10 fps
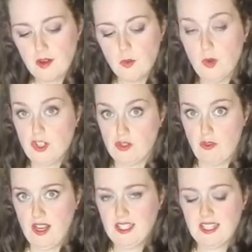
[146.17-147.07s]
which is
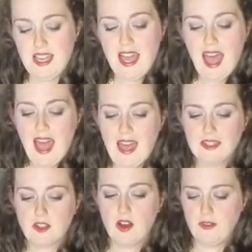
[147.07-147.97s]
great,
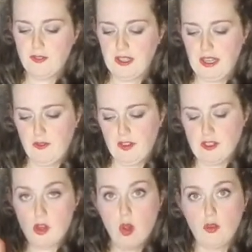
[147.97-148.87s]
and I figured out for this
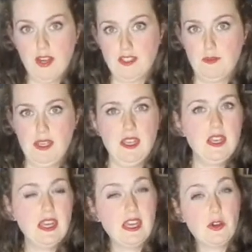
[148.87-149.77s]
whole recipe
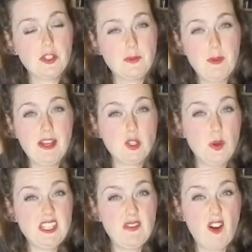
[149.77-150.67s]
it cost me about
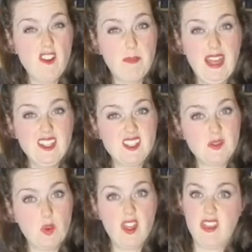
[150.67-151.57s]
25p
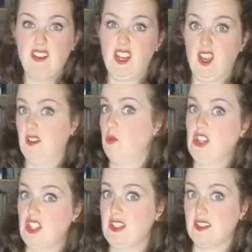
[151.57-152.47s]
worth of vinegar,
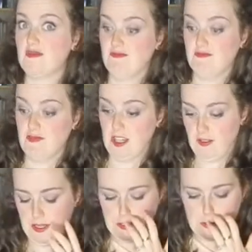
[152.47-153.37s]
which is really
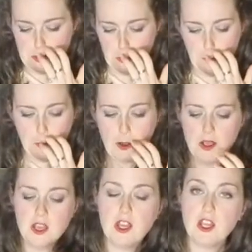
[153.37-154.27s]
great. So
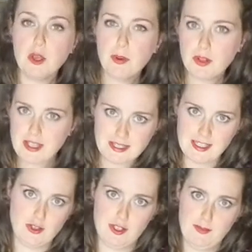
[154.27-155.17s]
you pull your
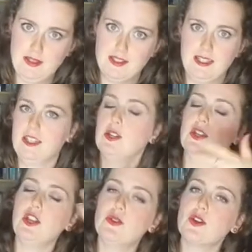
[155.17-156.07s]
citrus peels in. You can
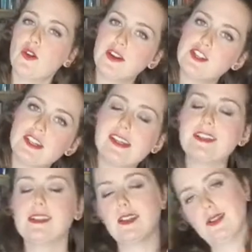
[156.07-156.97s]
use
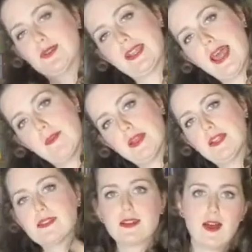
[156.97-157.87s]
oranges, you can use
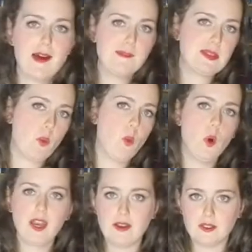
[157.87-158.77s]
lemons, limes,
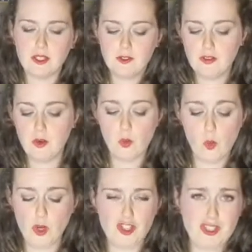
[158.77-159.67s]
whatever. If you
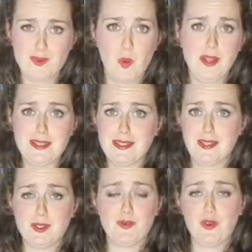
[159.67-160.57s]
want just one
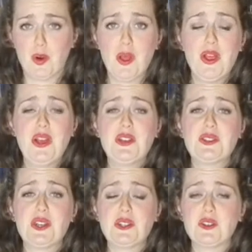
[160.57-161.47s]
scent, if you're a
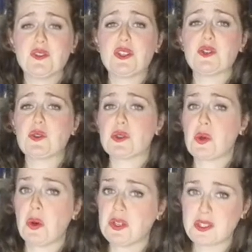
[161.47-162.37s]
scent of citrus
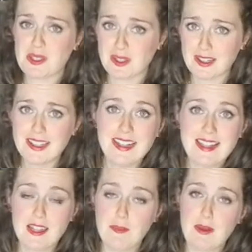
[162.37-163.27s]
connoisseur,
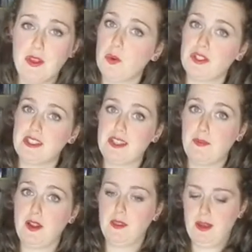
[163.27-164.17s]
then maybe you want to
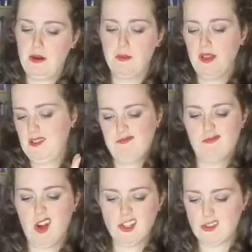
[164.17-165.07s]
separate them out, but
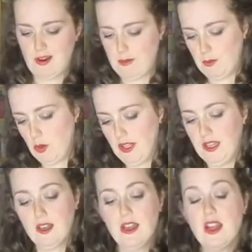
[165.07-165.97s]
I just ram them all in.
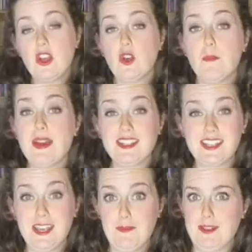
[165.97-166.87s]
You're meant to
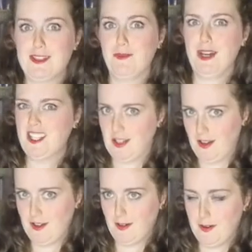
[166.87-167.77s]
keep it somewhere
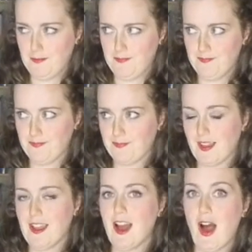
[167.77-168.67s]
dark.
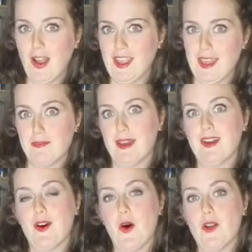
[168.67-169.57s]
I keep it
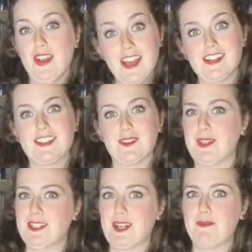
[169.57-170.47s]
next to the
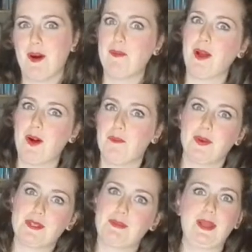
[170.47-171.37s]
window by my
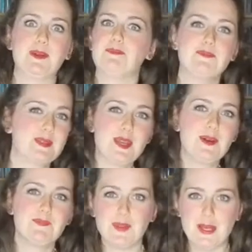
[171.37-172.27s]
compost bin. So,
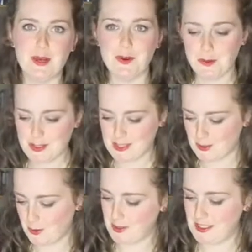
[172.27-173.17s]
you know, horses and
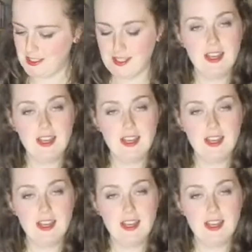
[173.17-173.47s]
courses.